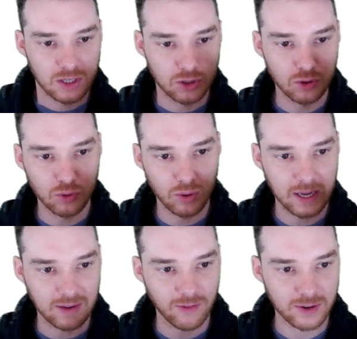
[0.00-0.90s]
do
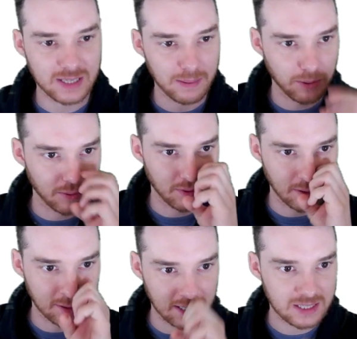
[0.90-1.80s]
like, for example,
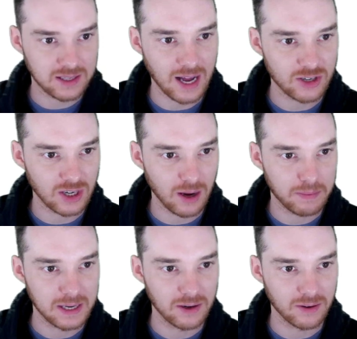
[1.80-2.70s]
this logic up
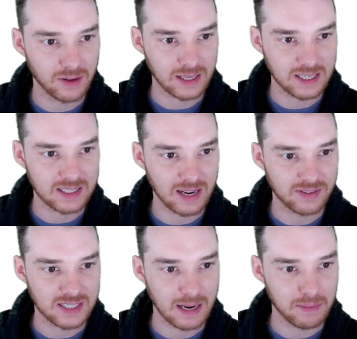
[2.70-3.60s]
here, like this if
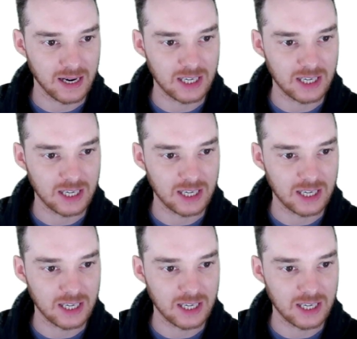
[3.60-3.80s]
statement.